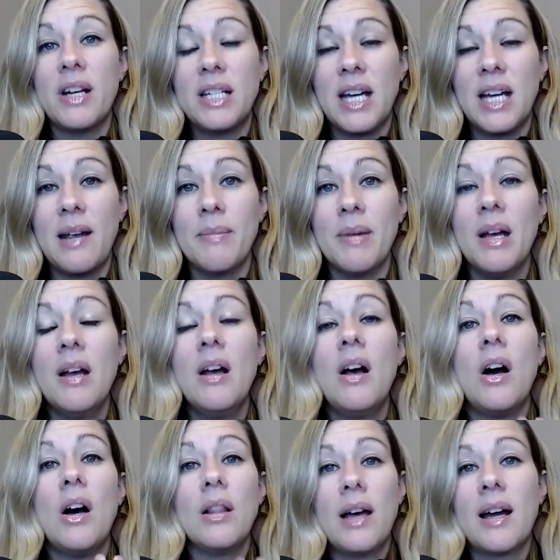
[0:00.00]
a time.
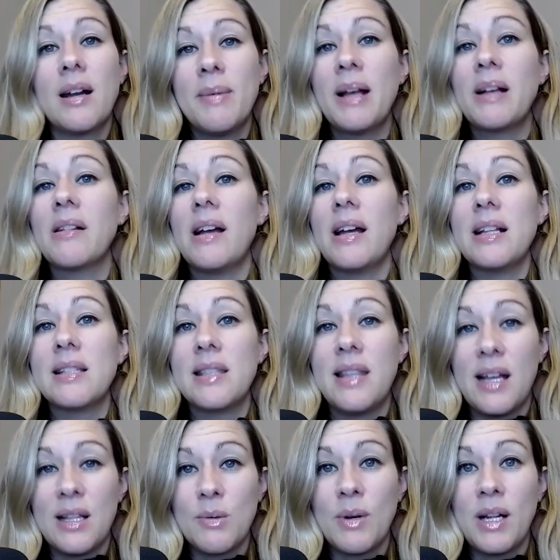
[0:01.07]
A lot of my clients,
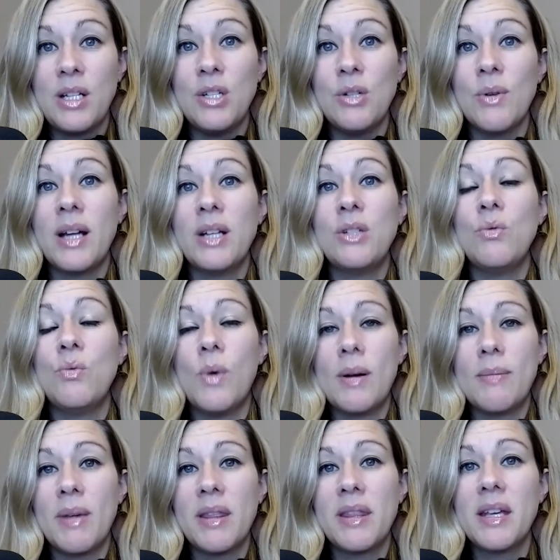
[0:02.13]
that's what I do. I do 1
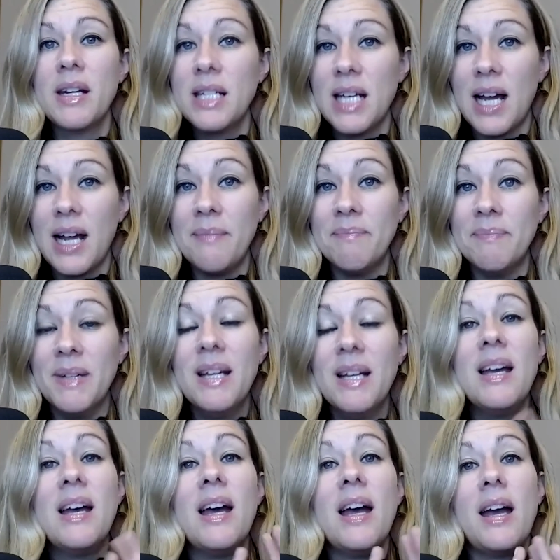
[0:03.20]
month at a time
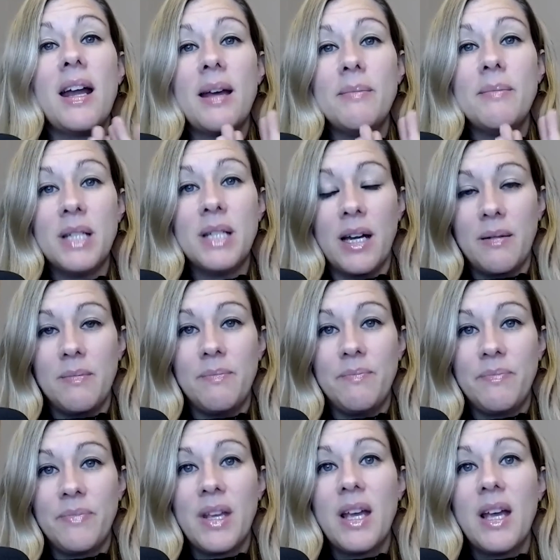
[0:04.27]
and I'm done,
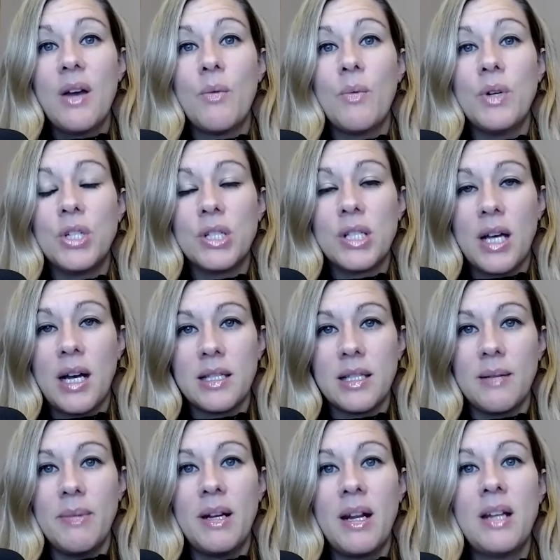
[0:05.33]
which is
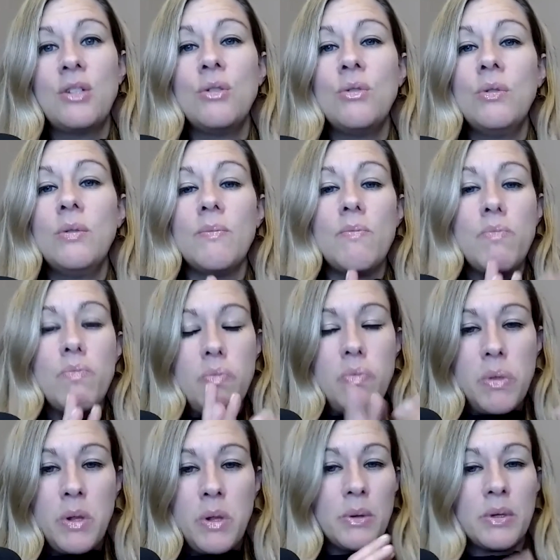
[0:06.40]
awesome. And I do,
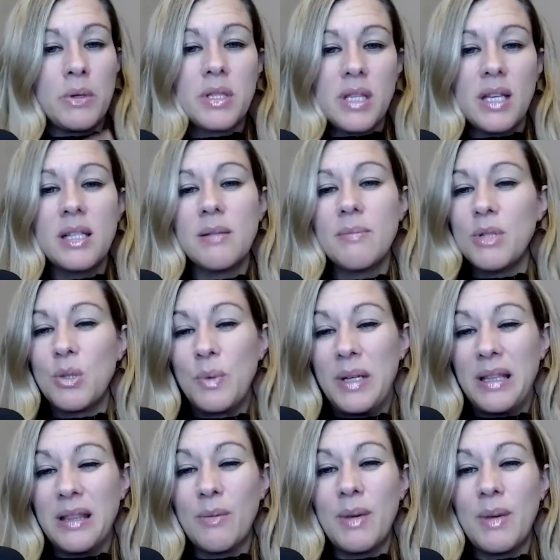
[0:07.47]
there's things in
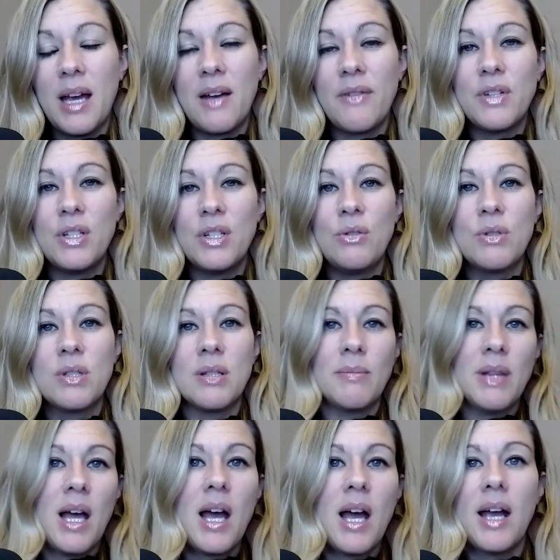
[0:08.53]
between that we have to do, some
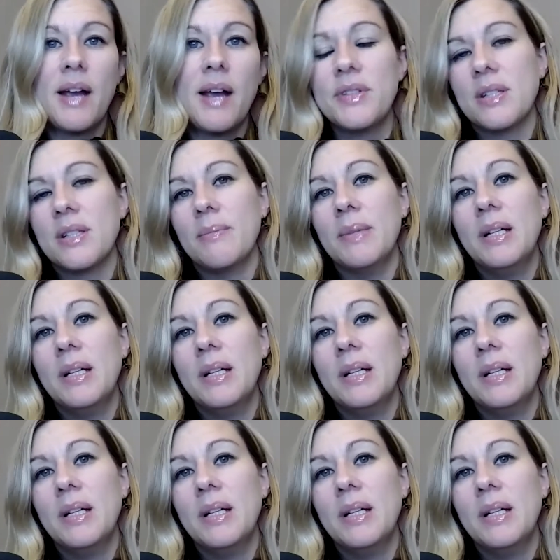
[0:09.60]
lives,